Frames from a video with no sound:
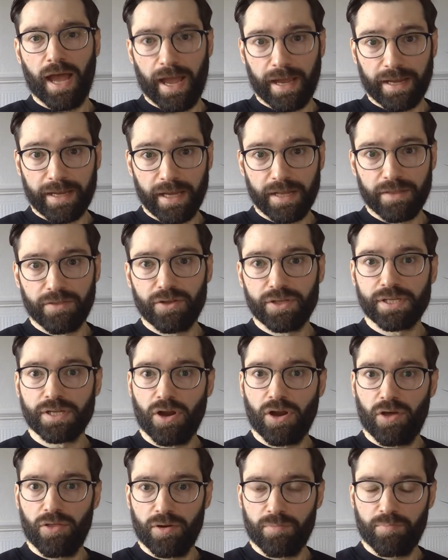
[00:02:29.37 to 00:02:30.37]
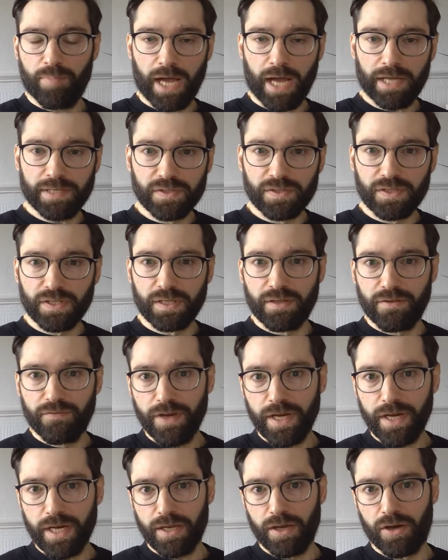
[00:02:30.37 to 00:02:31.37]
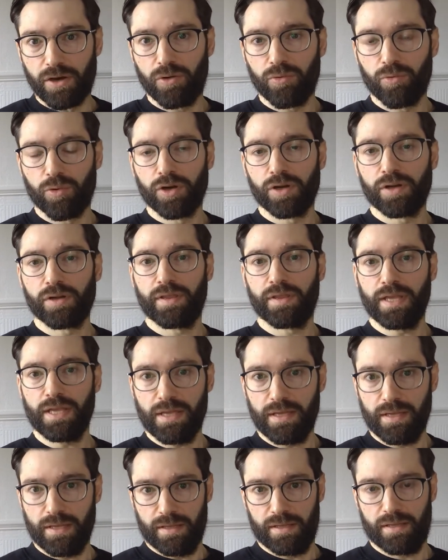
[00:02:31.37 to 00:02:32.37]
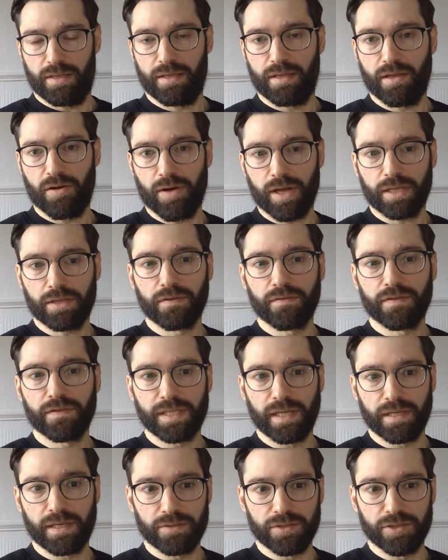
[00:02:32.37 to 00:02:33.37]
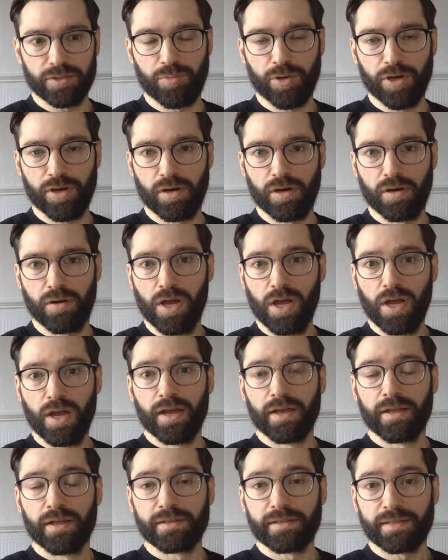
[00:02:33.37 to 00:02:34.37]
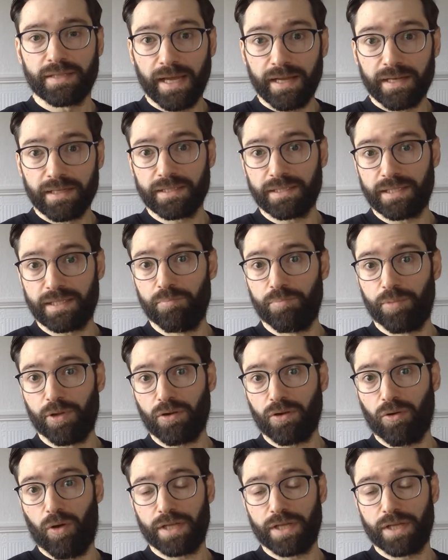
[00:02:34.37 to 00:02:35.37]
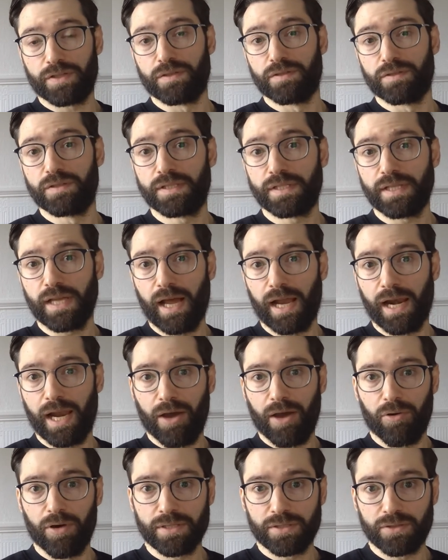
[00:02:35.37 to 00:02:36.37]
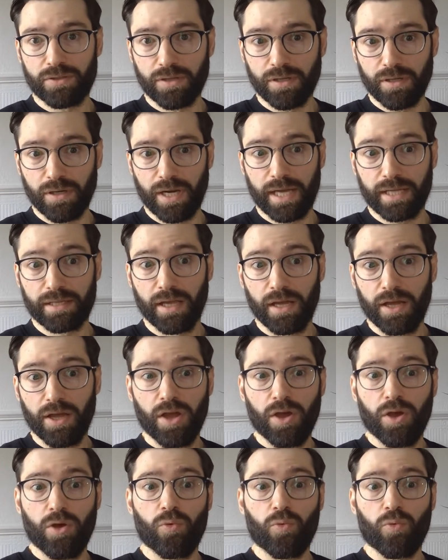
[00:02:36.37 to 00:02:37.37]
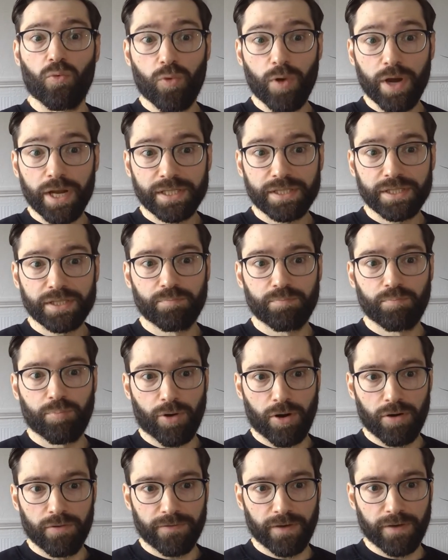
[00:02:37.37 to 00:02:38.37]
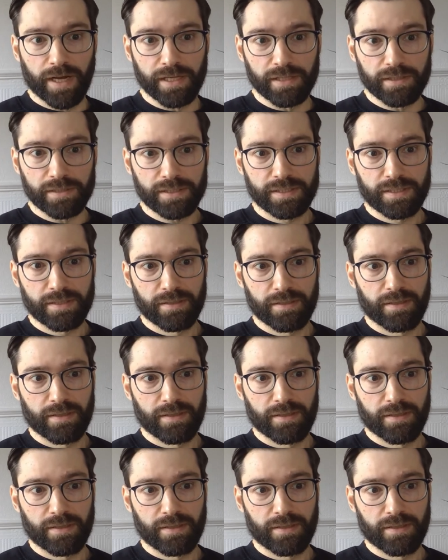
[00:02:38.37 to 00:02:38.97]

Again, there's another passage in the video where the, the director of the Census Bureau, 10 simple questions allow us to collect rich profiles